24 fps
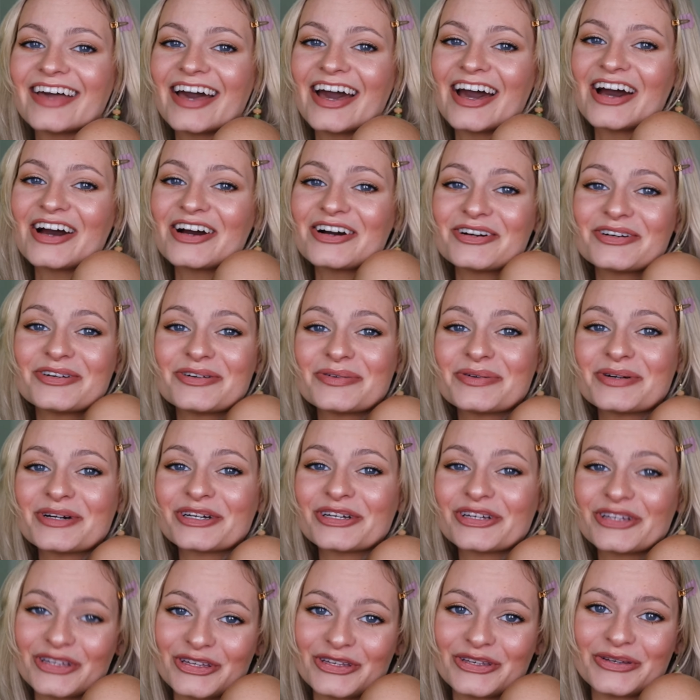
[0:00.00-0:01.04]
How
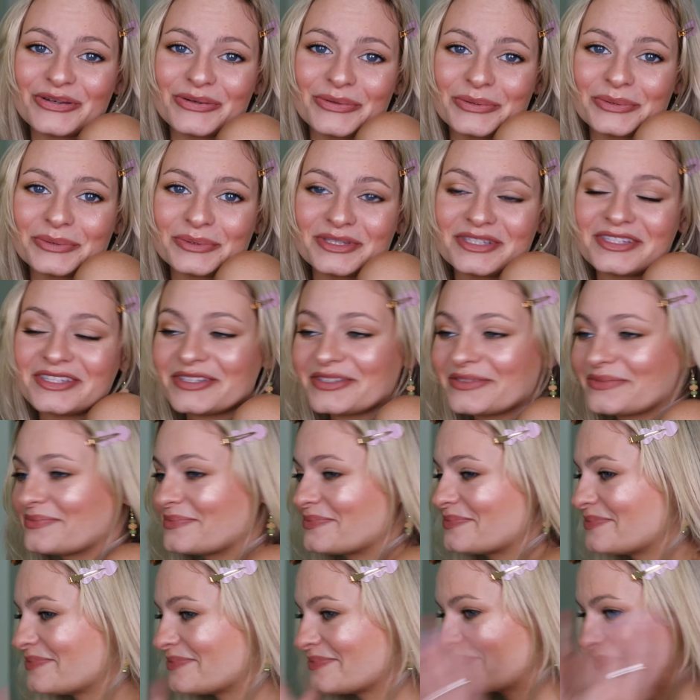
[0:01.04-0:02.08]
cute.
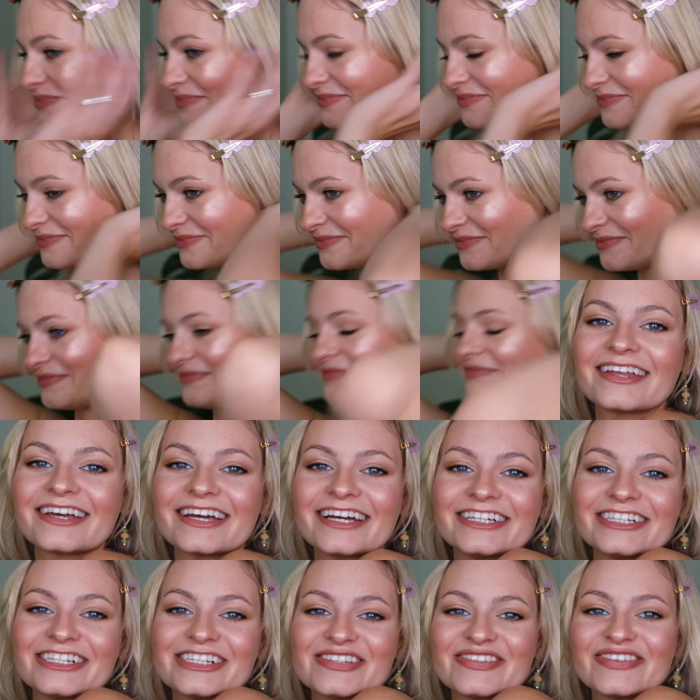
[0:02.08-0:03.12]
Like
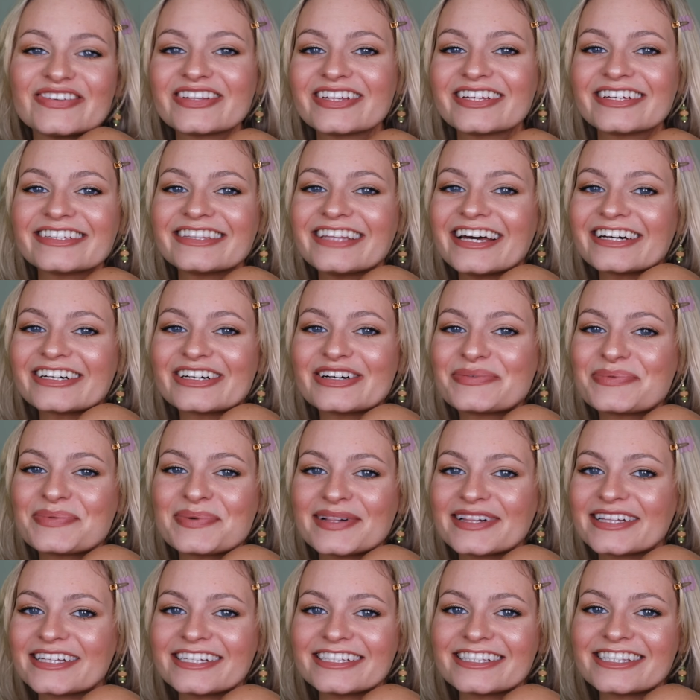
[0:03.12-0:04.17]
I just feel like that
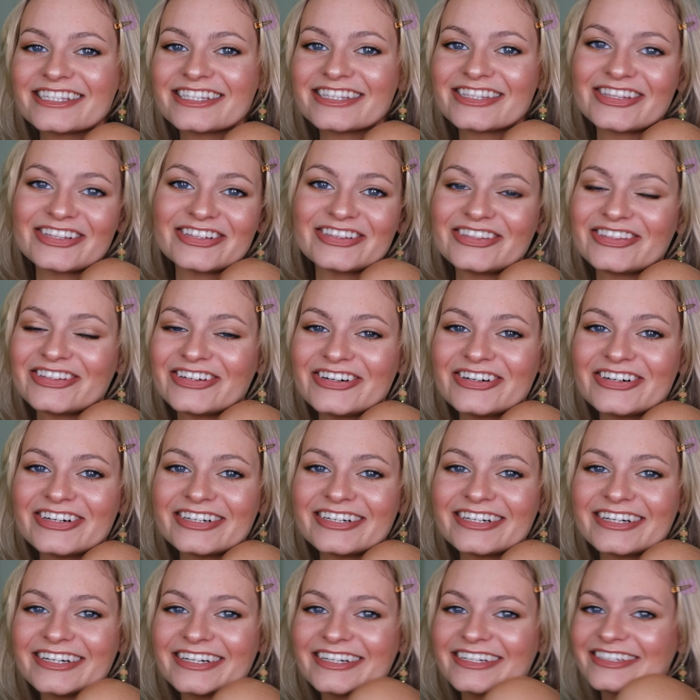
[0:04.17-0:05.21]
completes the
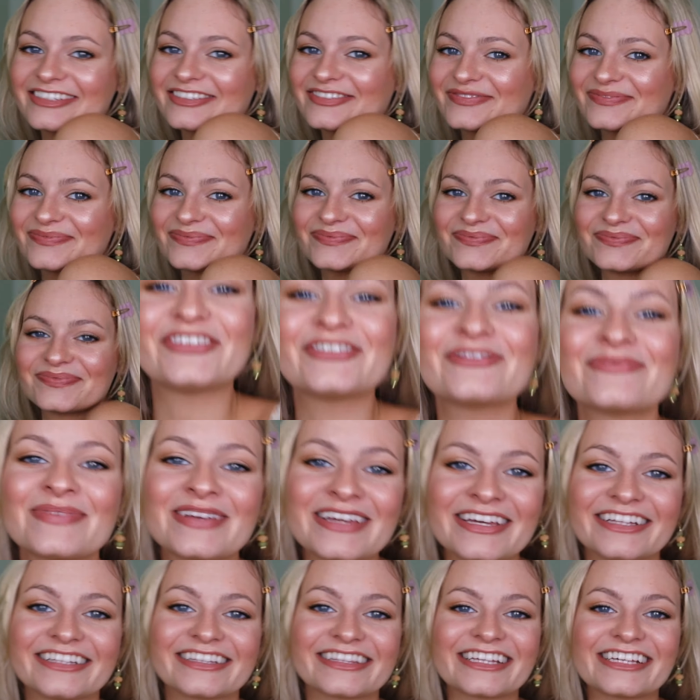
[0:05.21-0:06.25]
look. For
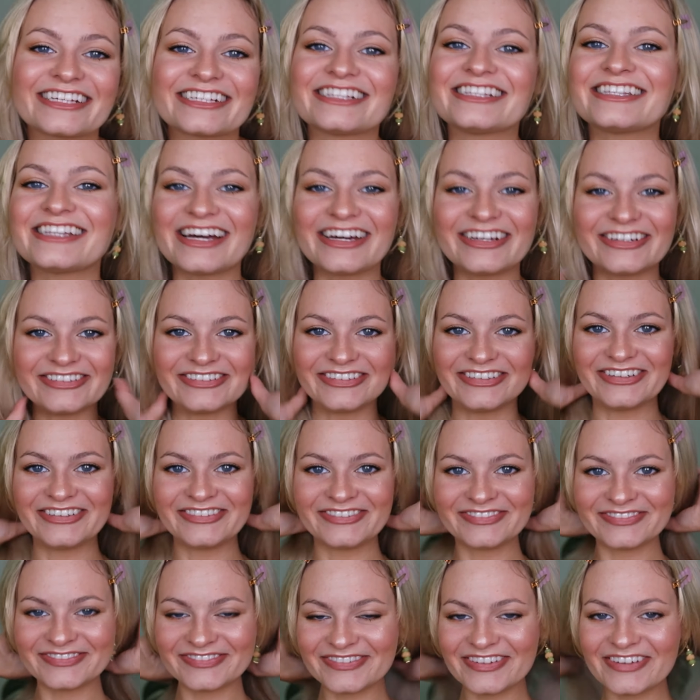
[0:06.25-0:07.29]
me at least, I don't know.
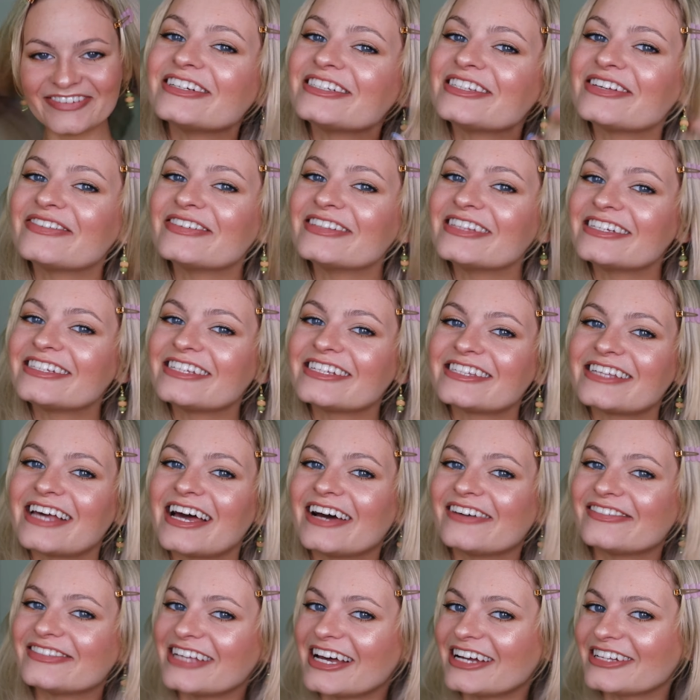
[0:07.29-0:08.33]
For someone that doesn't
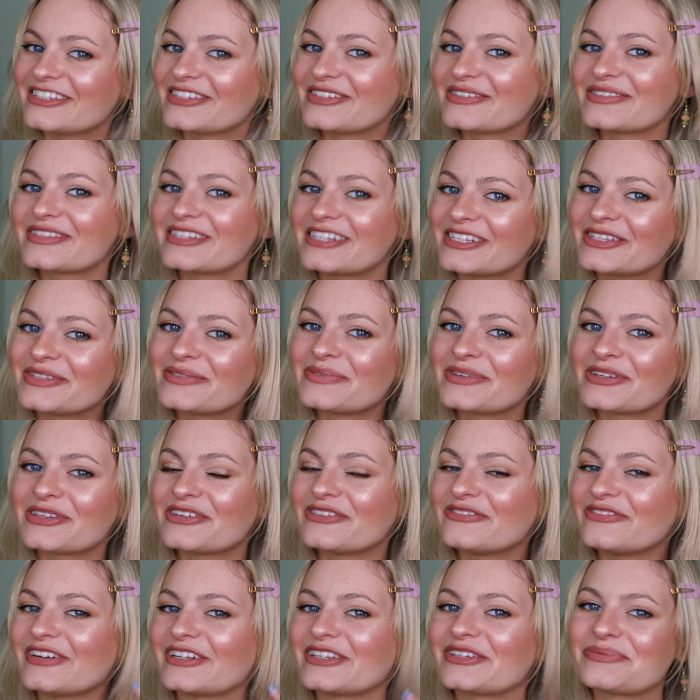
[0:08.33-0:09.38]
have tattoos, it's really
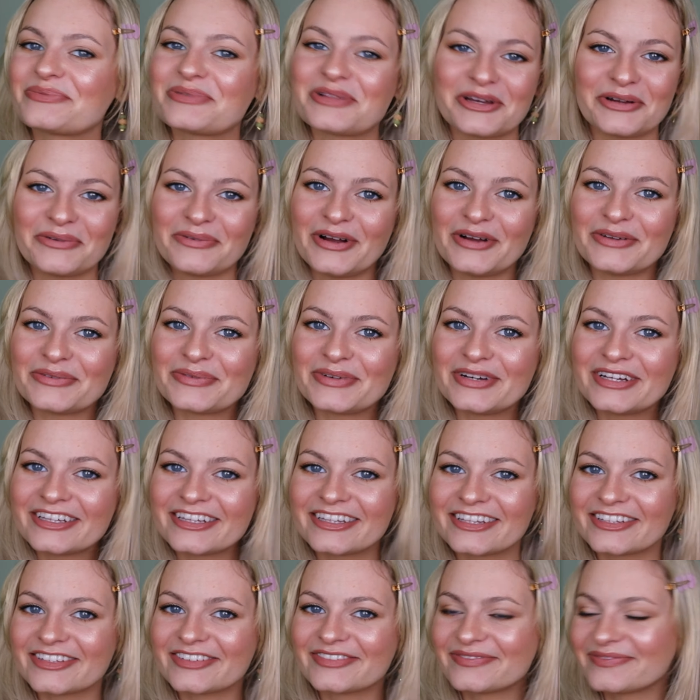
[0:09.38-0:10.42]
fun to play around
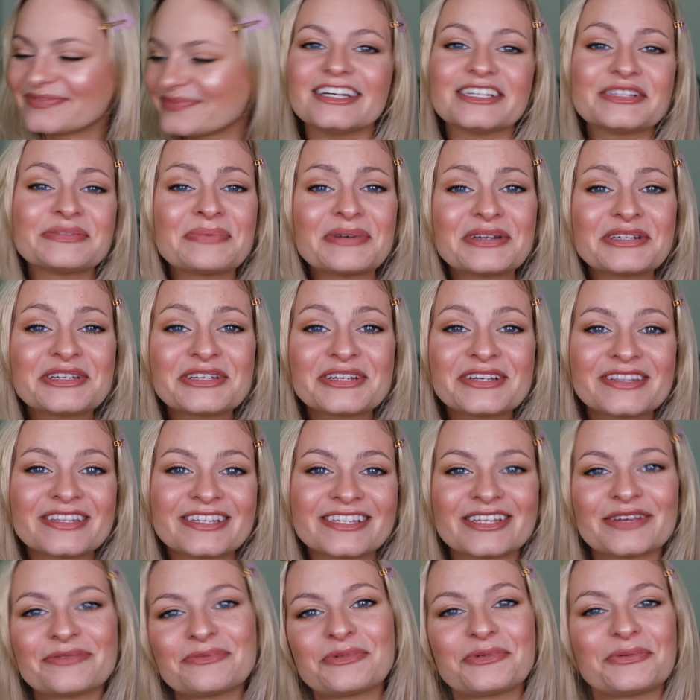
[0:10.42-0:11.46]
with. Especially in the
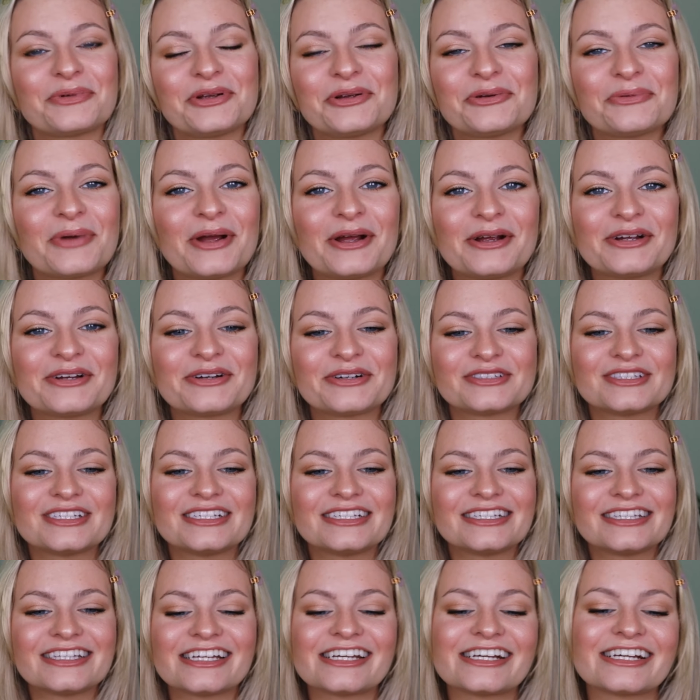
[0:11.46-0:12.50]
summer where you're wearing all
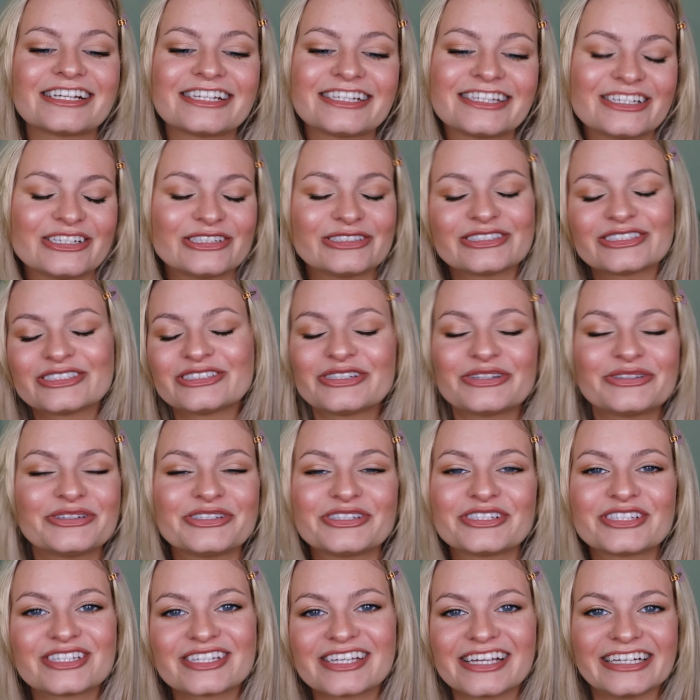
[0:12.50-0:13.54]
these things that you show your
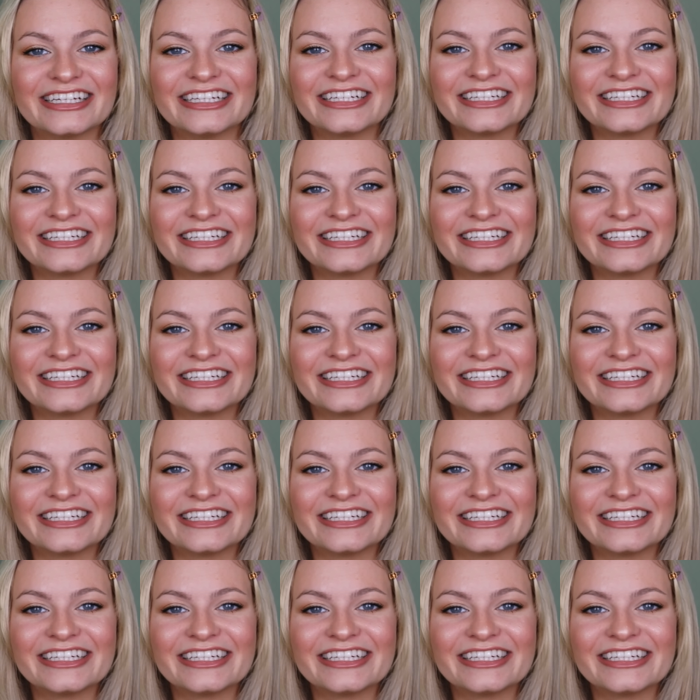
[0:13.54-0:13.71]
skin.